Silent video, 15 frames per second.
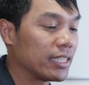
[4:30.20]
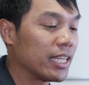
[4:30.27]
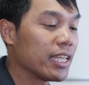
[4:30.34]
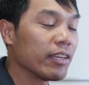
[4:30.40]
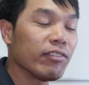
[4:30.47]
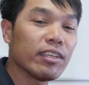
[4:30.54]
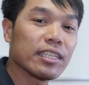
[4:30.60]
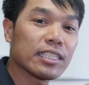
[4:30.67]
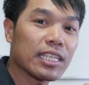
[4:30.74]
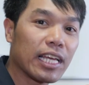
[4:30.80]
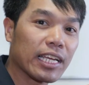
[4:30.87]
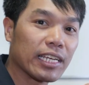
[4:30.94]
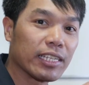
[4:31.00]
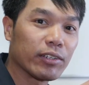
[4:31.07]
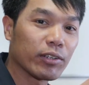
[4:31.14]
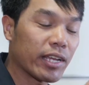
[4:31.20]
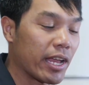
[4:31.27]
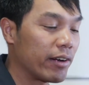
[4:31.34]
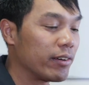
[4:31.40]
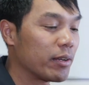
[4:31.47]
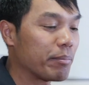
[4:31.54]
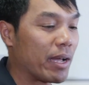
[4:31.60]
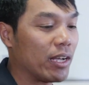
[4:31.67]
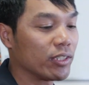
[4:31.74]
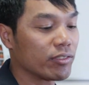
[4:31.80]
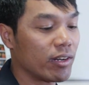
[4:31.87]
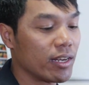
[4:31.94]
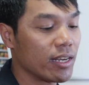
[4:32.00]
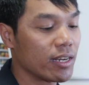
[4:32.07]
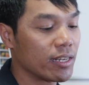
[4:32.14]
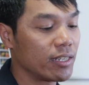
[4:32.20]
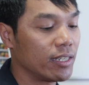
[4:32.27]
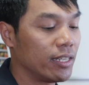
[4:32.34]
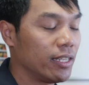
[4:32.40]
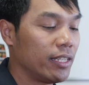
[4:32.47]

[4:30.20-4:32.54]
They give you this like little carrying pouch right here.